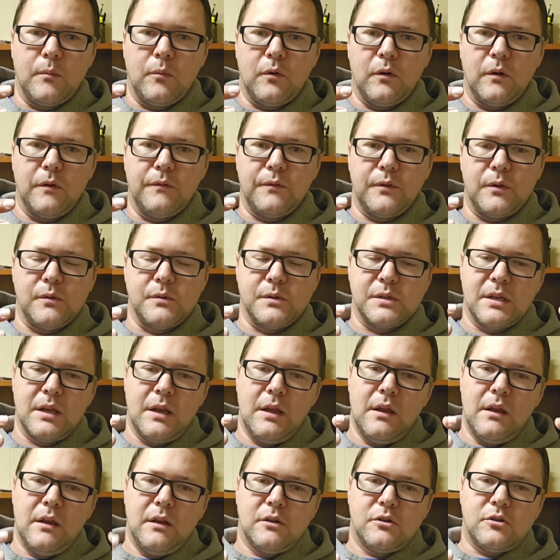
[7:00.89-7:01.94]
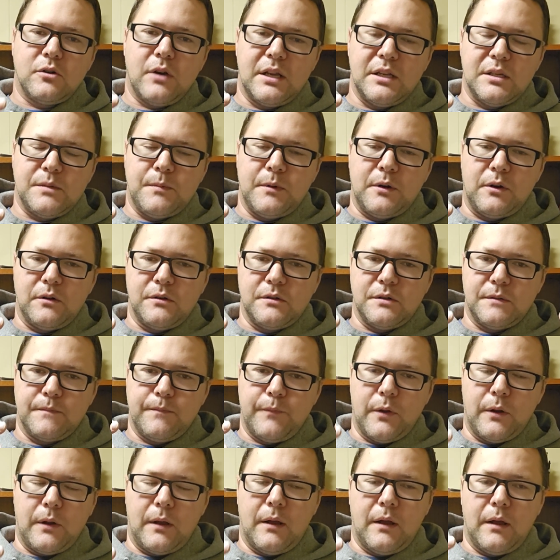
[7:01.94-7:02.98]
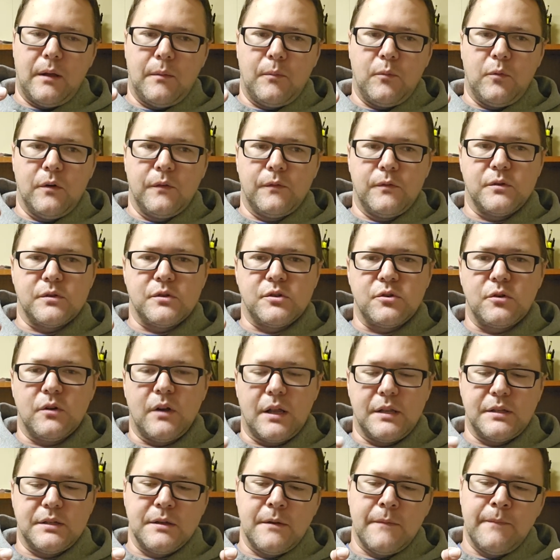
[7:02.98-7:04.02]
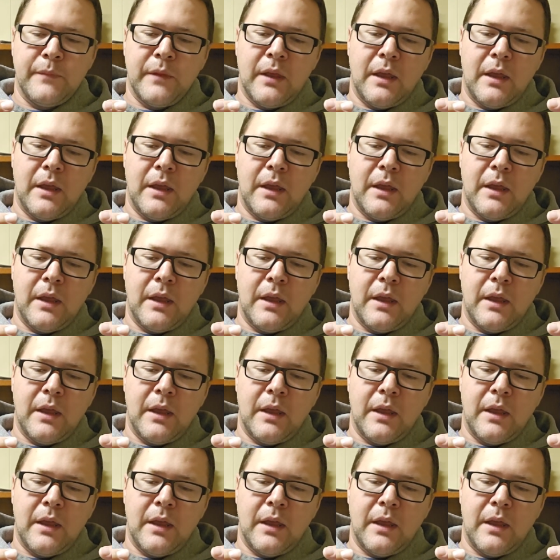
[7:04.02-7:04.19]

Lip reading: and more of those transmitters, more of those neurons.